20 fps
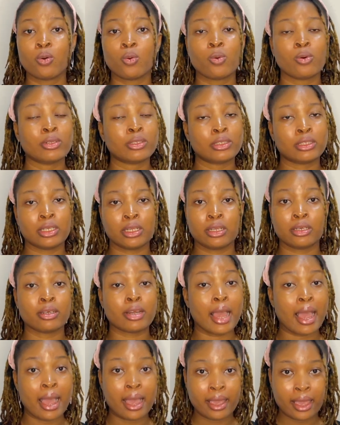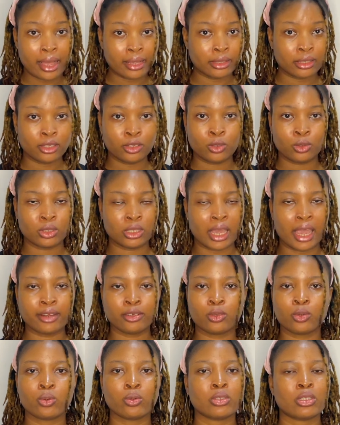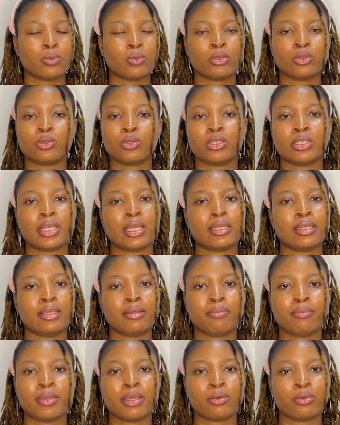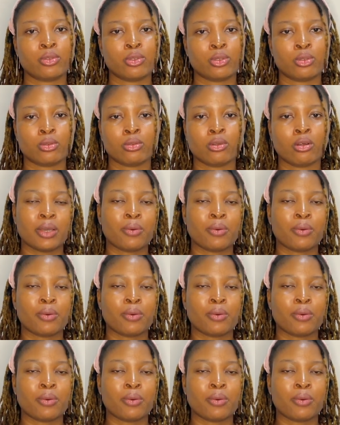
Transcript: One thing, I as a user, I don't want to send emails.